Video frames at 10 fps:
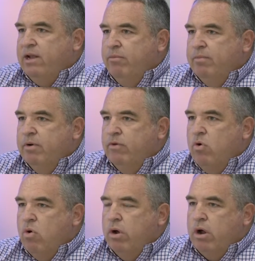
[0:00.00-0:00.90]
member of the
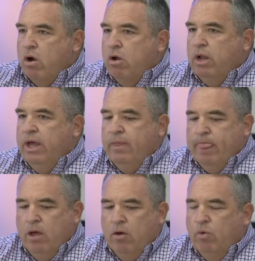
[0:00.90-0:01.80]
court currently,
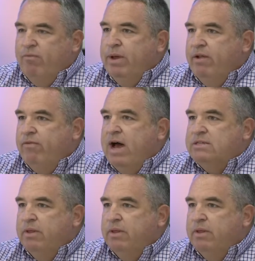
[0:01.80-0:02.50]
we've been advised